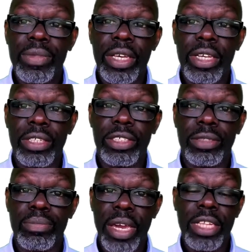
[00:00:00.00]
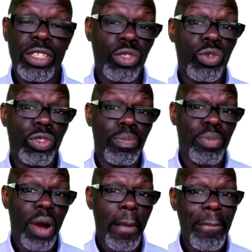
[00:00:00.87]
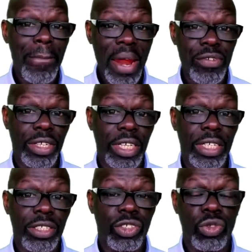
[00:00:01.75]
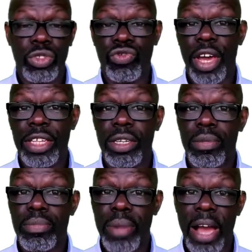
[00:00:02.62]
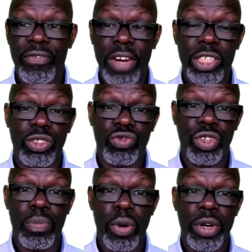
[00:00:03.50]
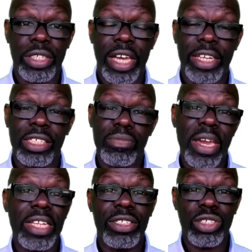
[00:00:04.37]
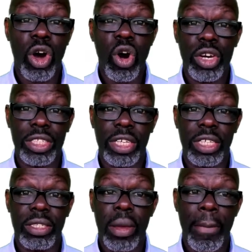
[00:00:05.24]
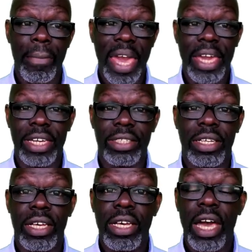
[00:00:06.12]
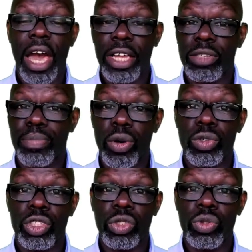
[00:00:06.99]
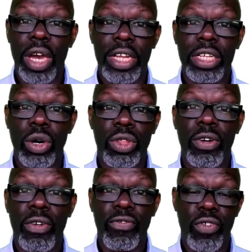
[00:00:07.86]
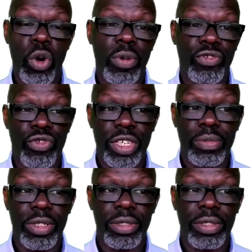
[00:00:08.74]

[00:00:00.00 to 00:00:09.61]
It's mainly used primarily to address myofascial trigger points, and it's mainly targeting pain as opposed to any other form of treatment.